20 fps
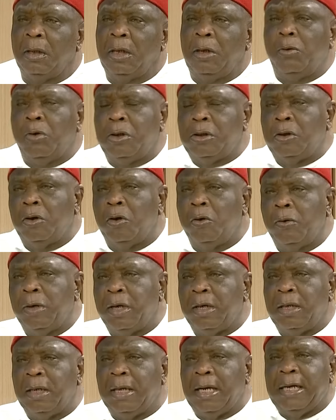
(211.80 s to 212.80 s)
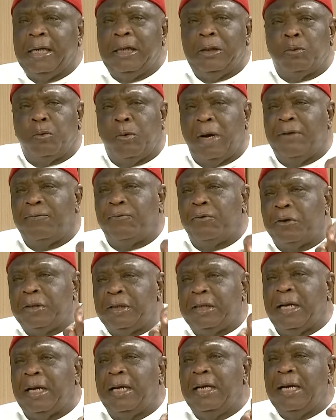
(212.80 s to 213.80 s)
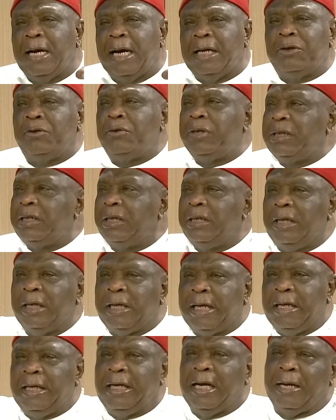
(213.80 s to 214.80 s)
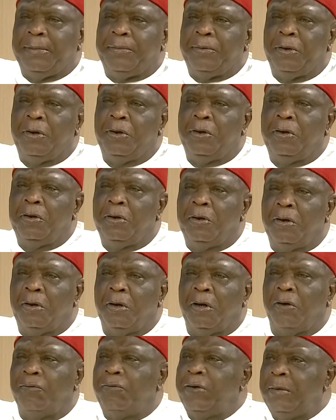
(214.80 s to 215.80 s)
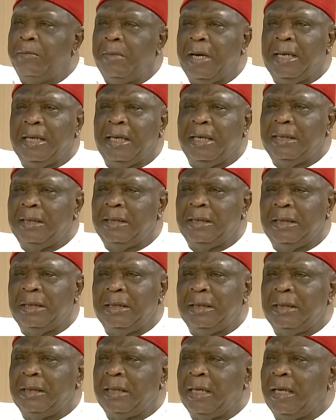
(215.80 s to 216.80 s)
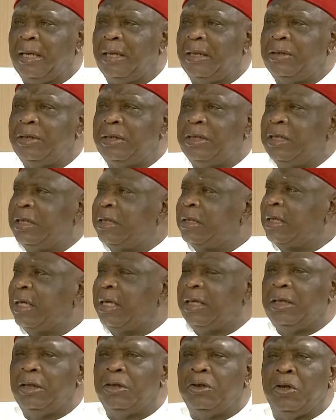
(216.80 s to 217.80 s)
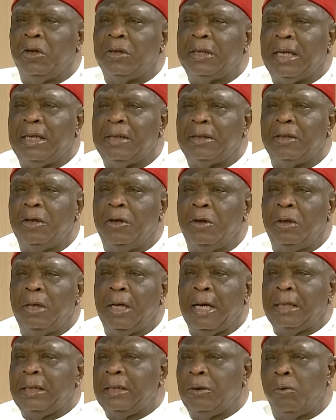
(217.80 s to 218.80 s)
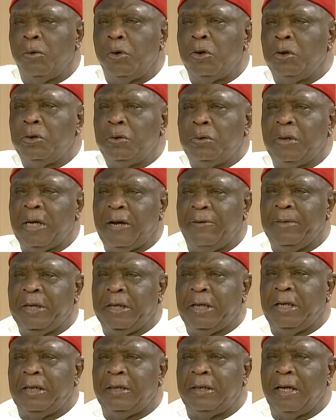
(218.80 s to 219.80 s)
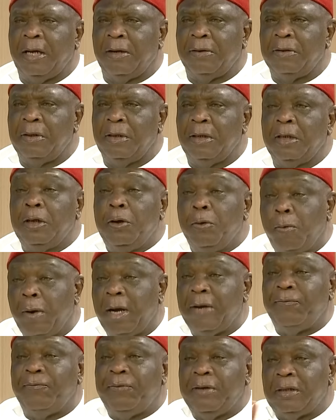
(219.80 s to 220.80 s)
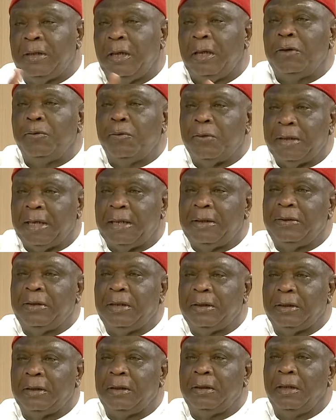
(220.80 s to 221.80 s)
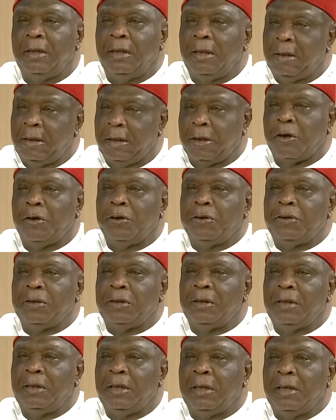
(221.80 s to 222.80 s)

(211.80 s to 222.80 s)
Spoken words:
He was in Owerri and his wife was here addressing the kidnap of a man and his six daughters. I think one or two have been killed now. The wife, first lady, was addressing the country